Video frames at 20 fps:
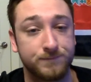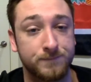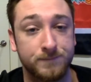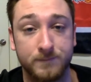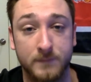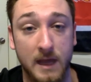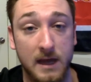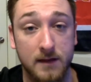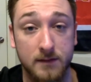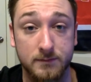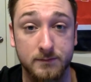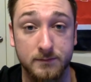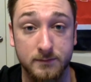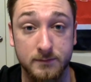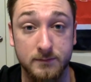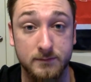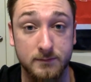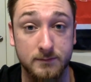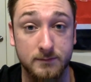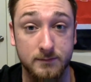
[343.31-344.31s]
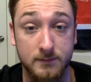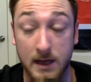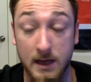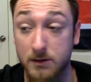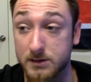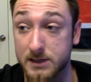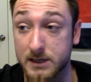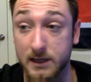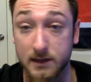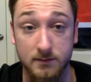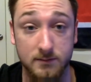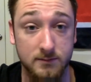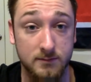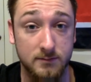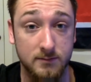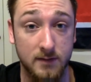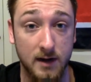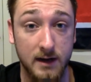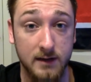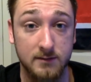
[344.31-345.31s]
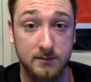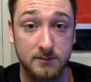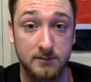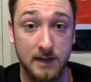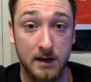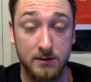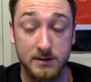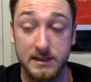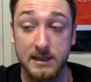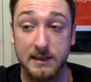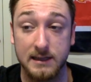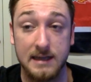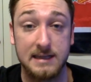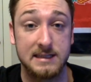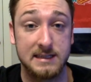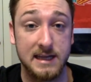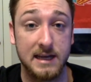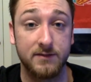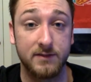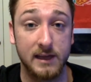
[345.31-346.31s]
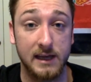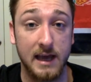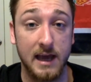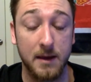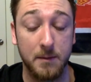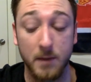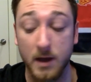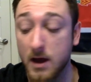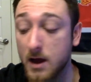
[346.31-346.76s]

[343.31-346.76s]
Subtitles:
That was it. Right? That was it. That saved the game.